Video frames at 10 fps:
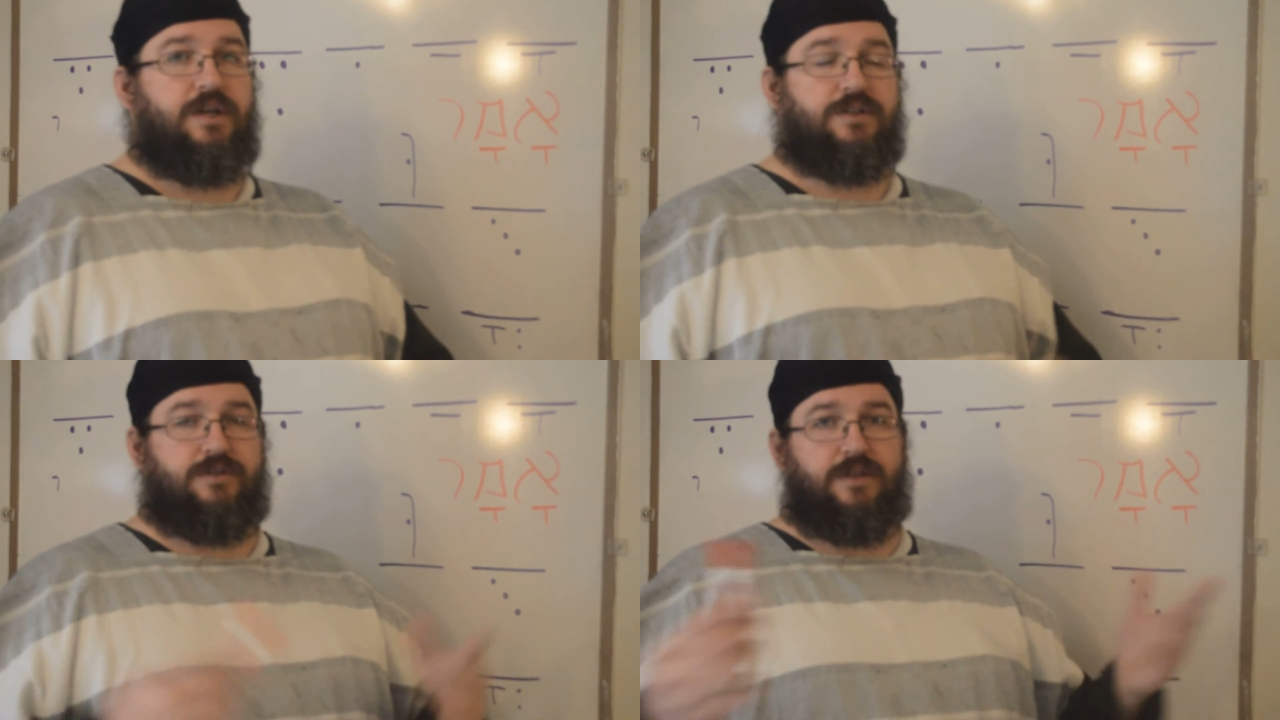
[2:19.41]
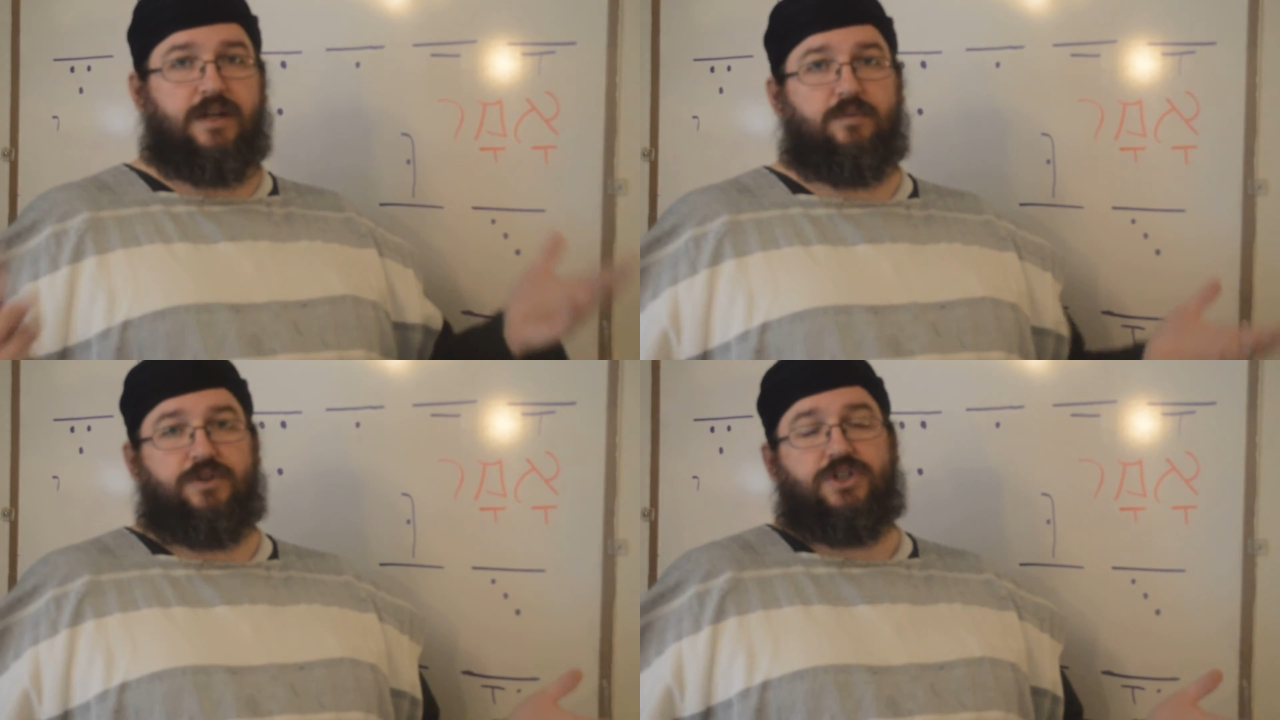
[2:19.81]
so that
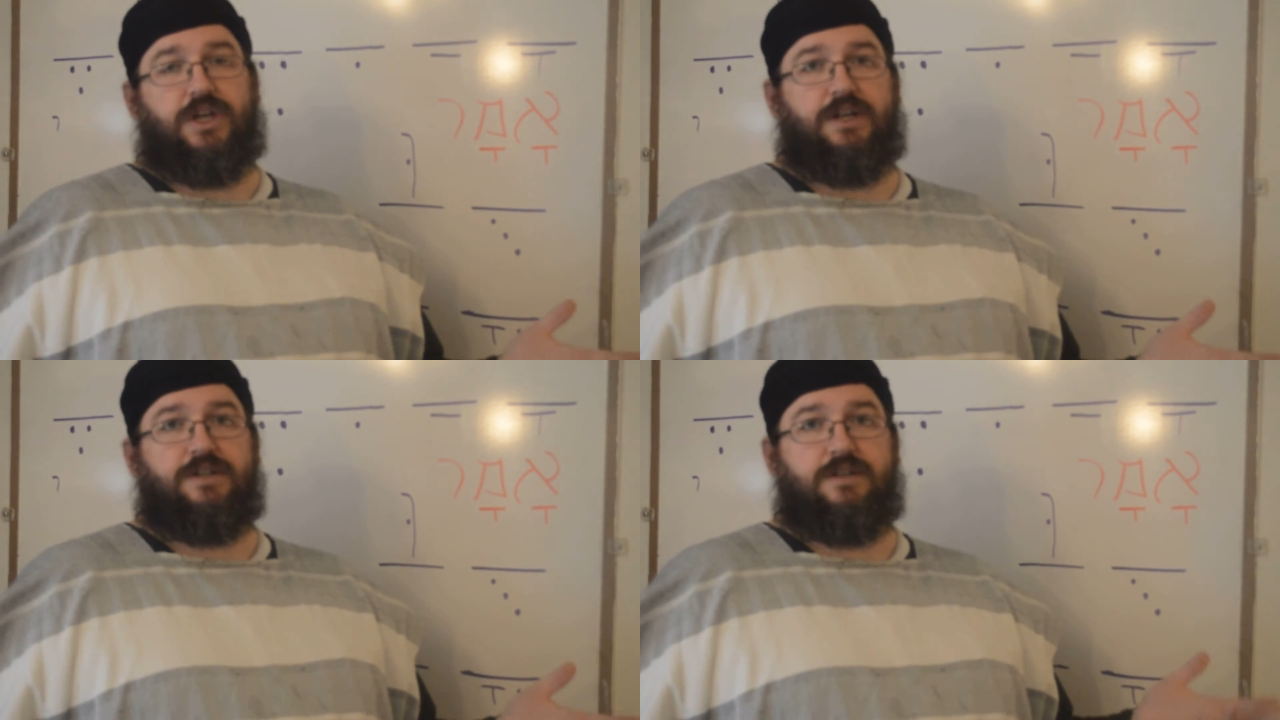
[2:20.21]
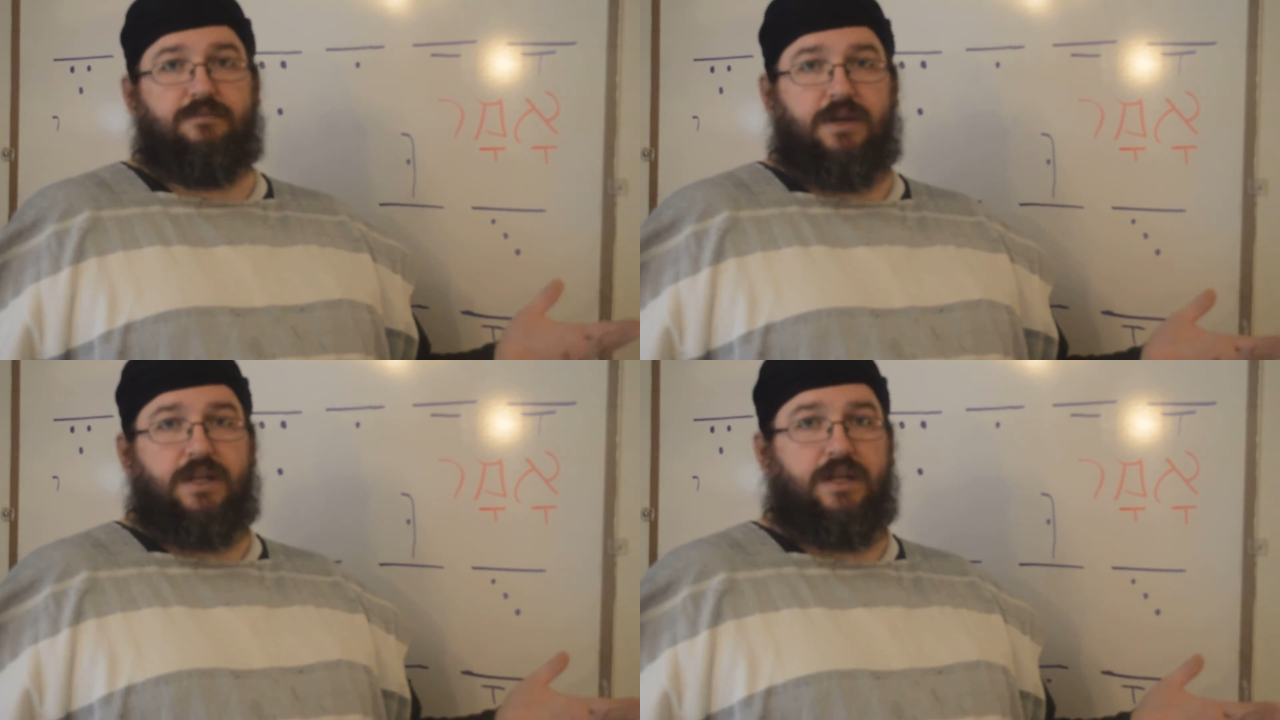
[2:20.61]
it would change the
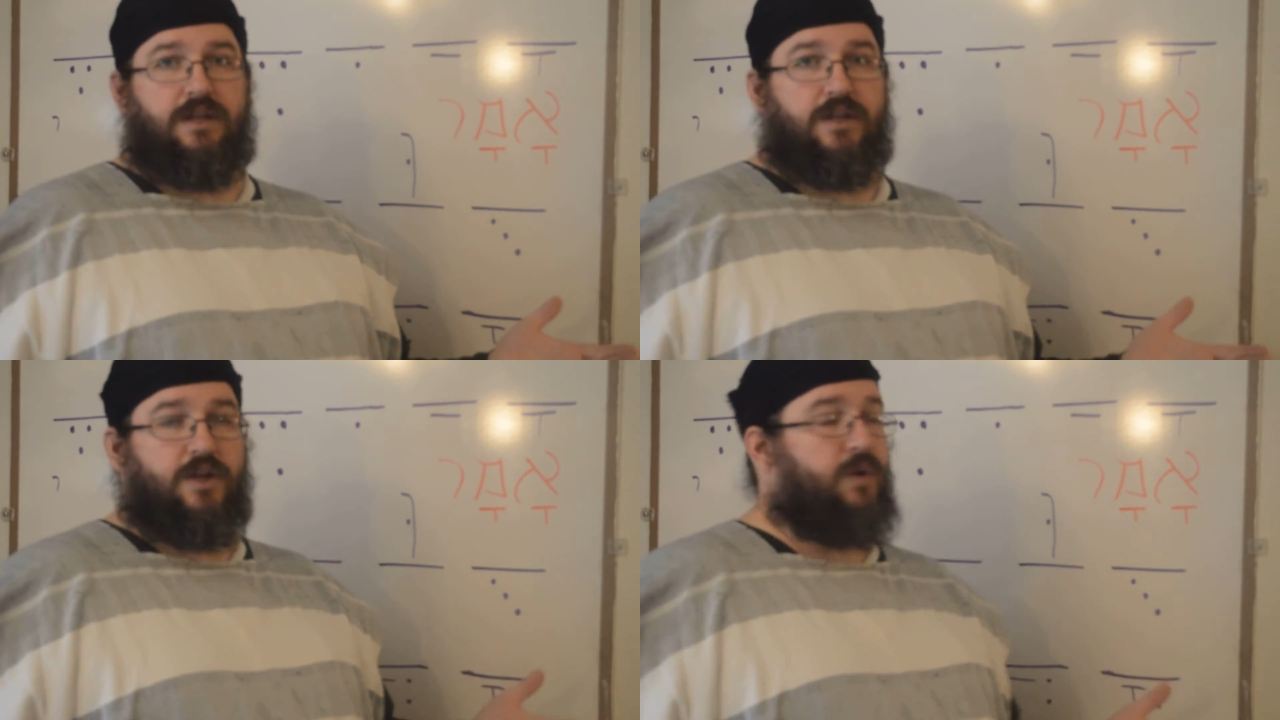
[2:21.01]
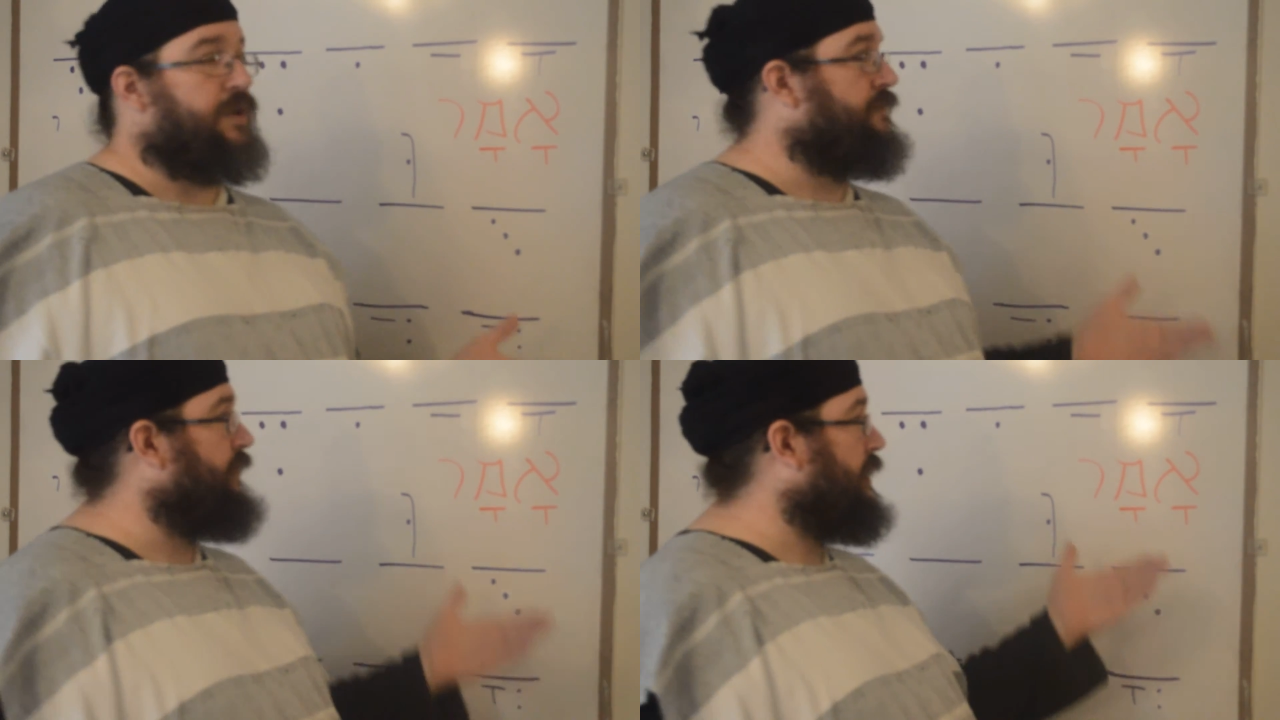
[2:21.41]
meaning, knowing
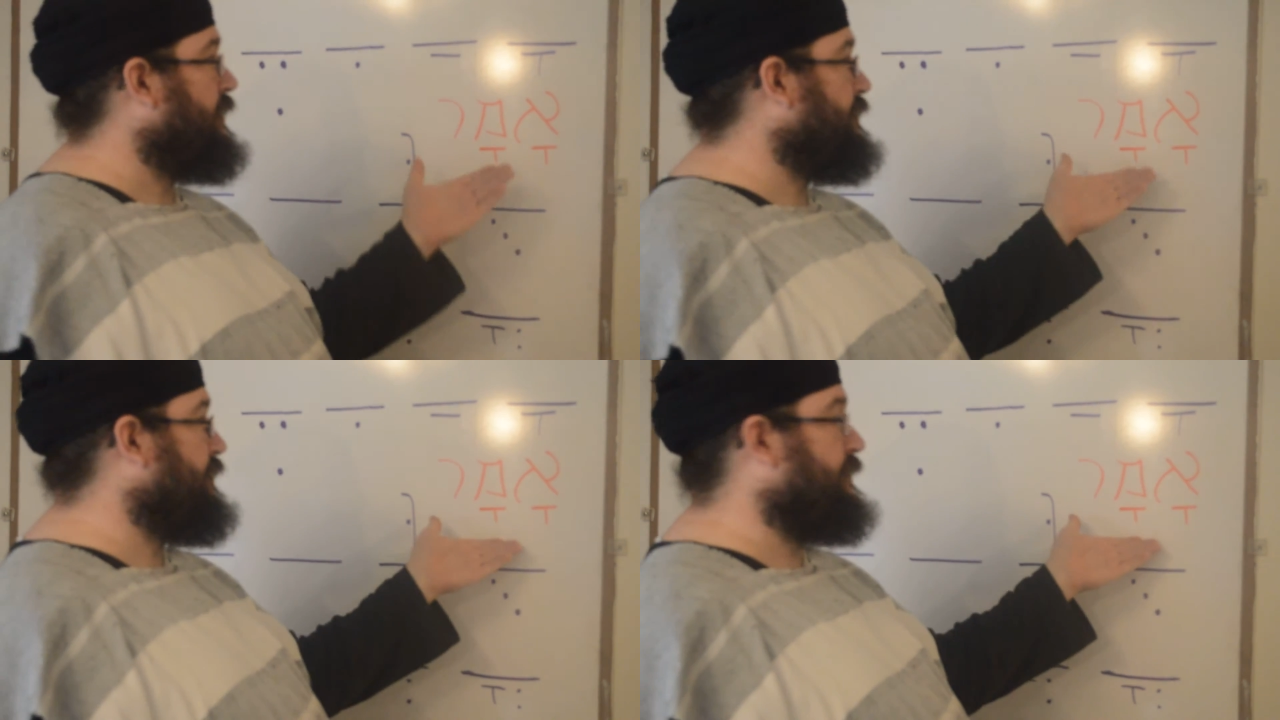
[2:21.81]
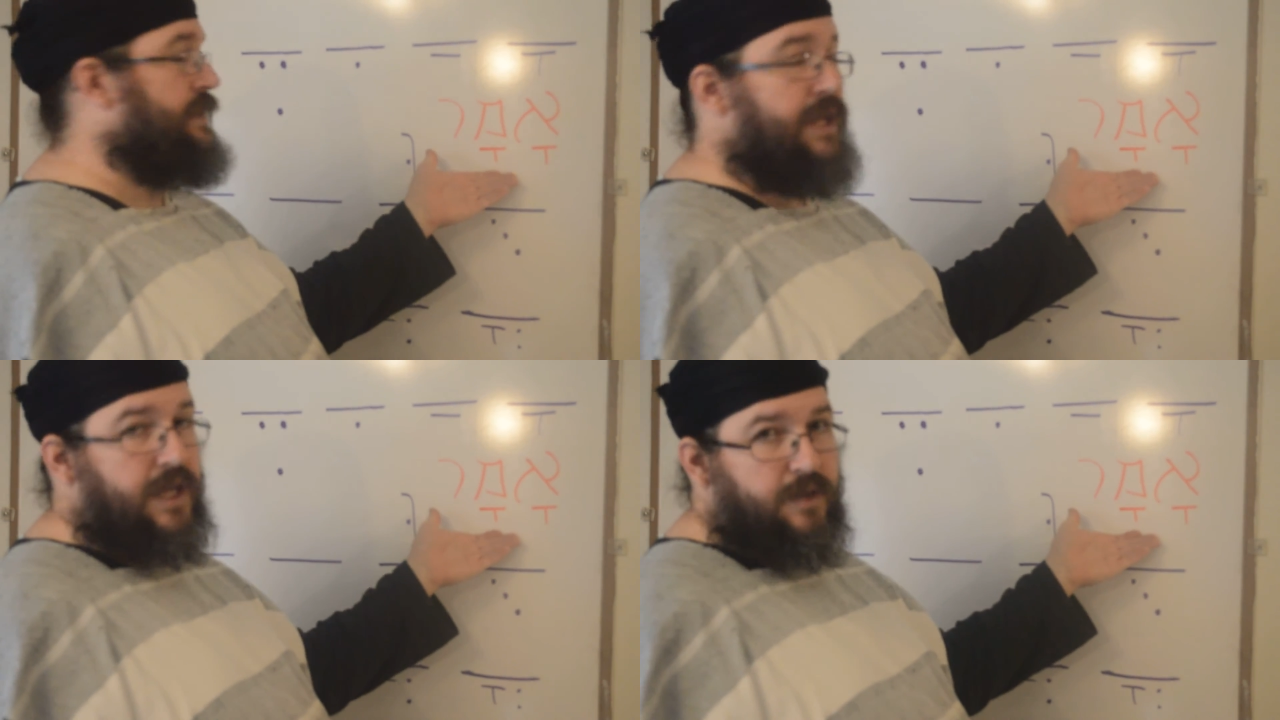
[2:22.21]
the fact this is
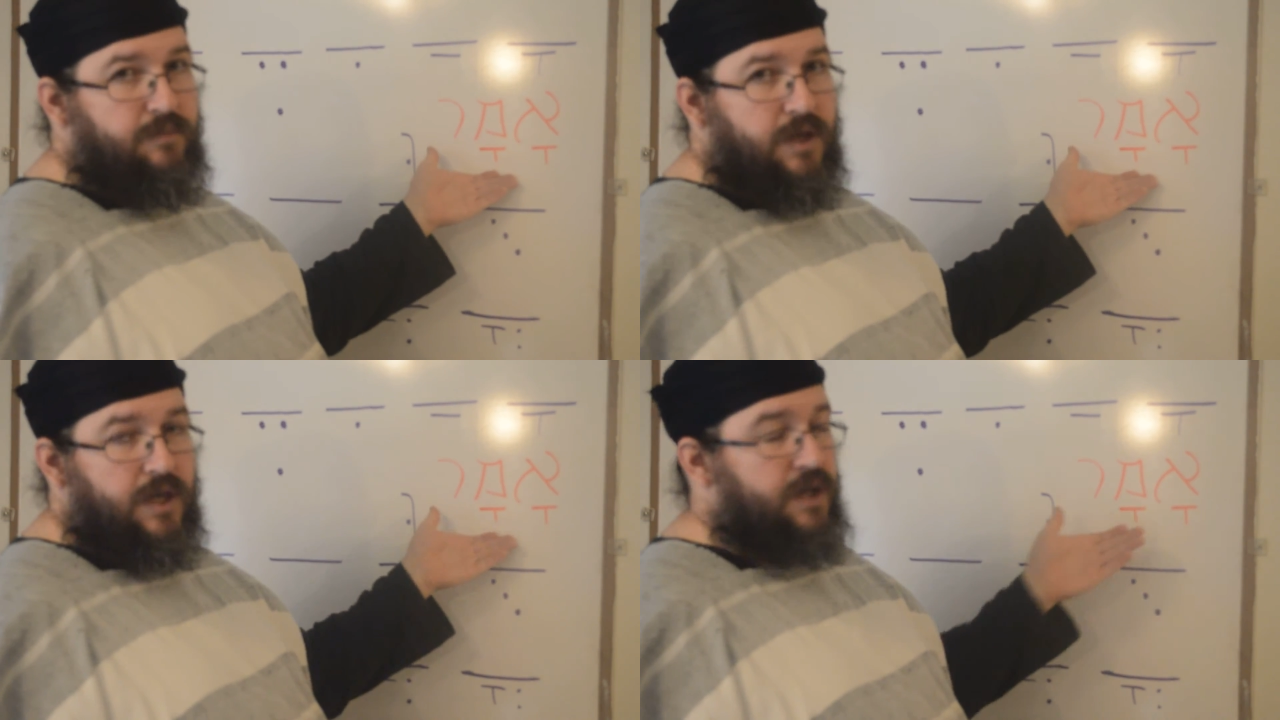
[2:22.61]
a name,